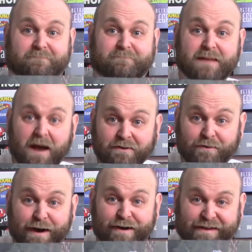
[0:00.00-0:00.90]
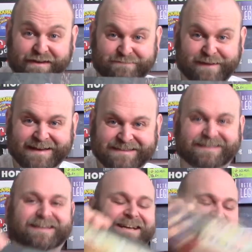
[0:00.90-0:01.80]
The Underworld
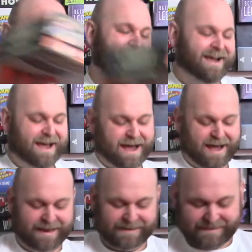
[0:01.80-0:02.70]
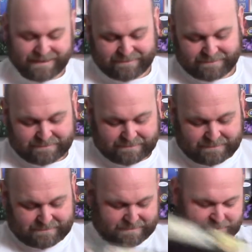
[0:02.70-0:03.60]
expansion. And
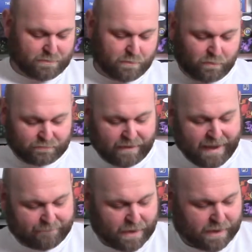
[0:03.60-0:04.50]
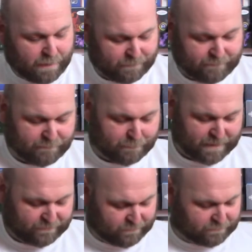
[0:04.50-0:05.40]
you also have a couple of other
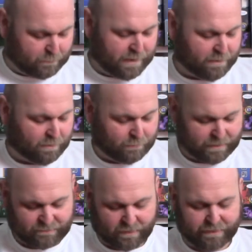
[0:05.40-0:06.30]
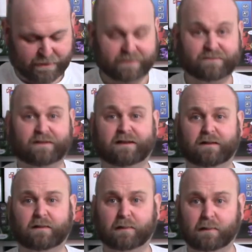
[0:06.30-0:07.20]
bits as well, which are nice
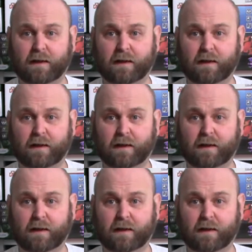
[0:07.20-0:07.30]
little,